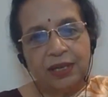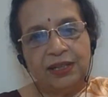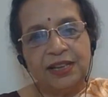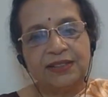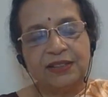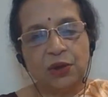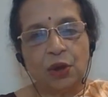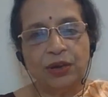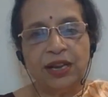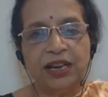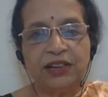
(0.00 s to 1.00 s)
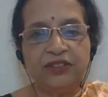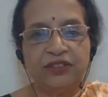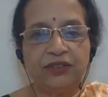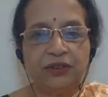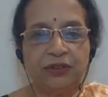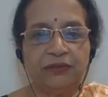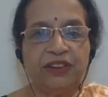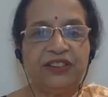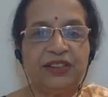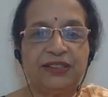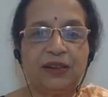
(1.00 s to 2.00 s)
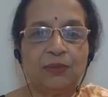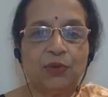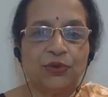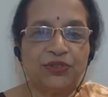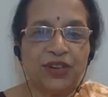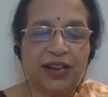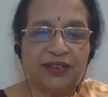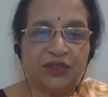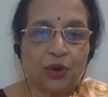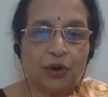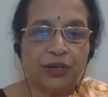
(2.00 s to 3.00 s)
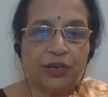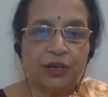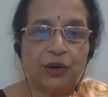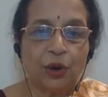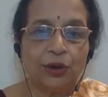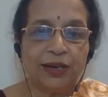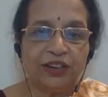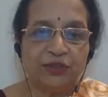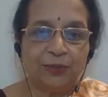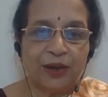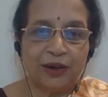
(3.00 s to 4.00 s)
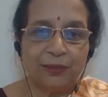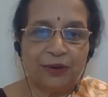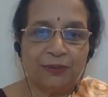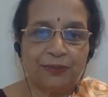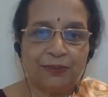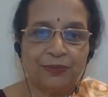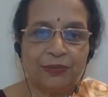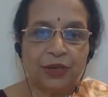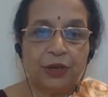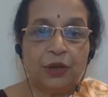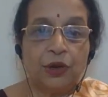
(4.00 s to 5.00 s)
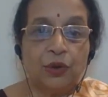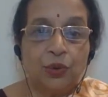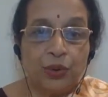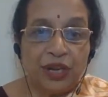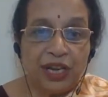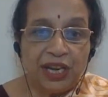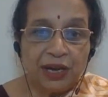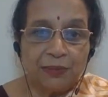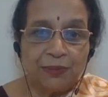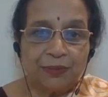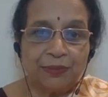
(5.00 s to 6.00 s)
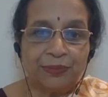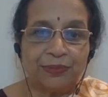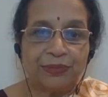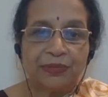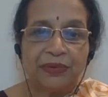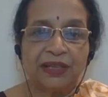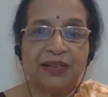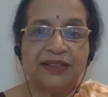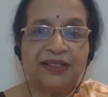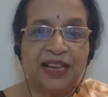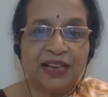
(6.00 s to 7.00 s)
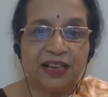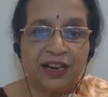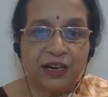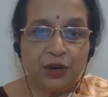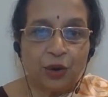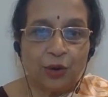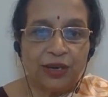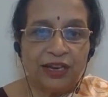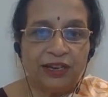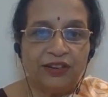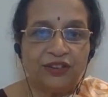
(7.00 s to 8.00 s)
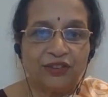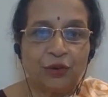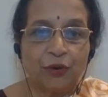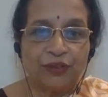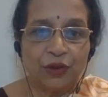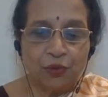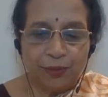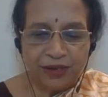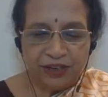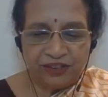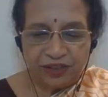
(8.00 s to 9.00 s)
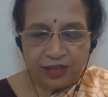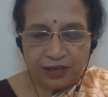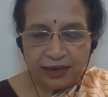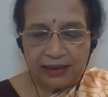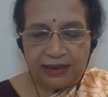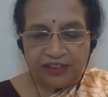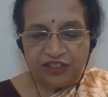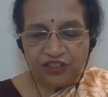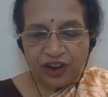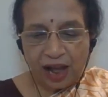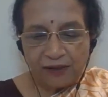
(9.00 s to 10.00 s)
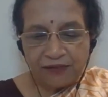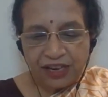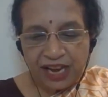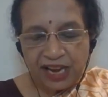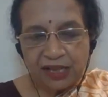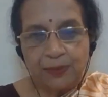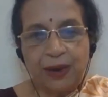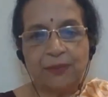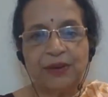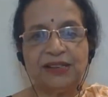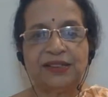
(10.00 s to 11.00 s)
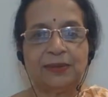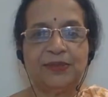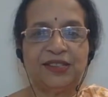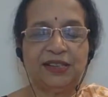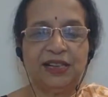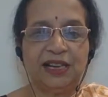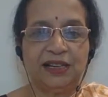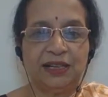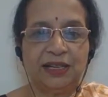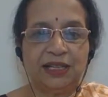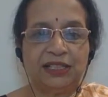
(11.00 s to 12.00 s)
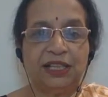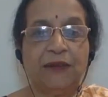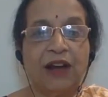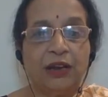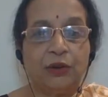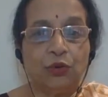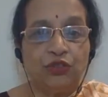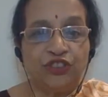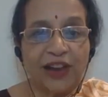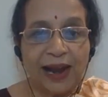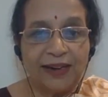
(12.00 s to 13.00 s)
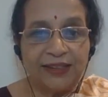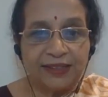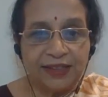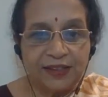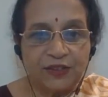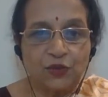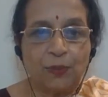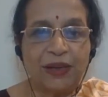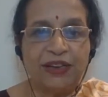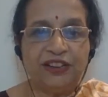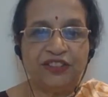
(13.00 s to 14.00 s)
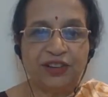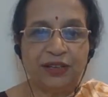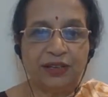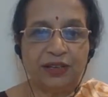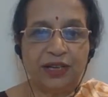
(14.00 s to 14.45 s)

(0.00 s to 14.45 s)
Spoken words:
This knowledge, which is the most exalted knowledge, paramam, guhyam, the secret knowledge of the Upanishad, Shravayet Brahma Samsadi, the one who chants this Upanishad,